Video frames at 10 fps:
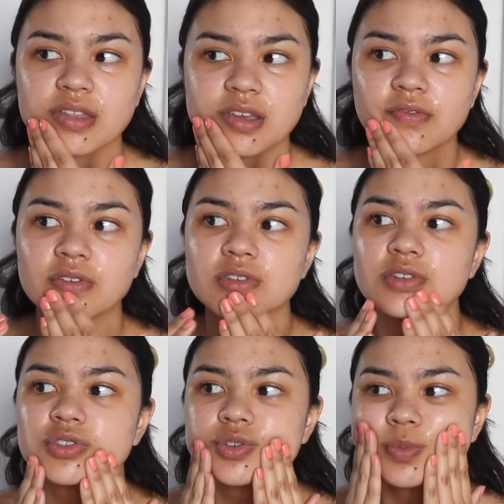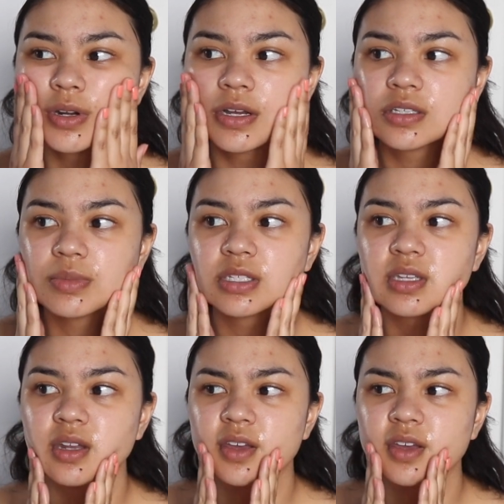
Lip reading: Like it feels like super nice on my skin.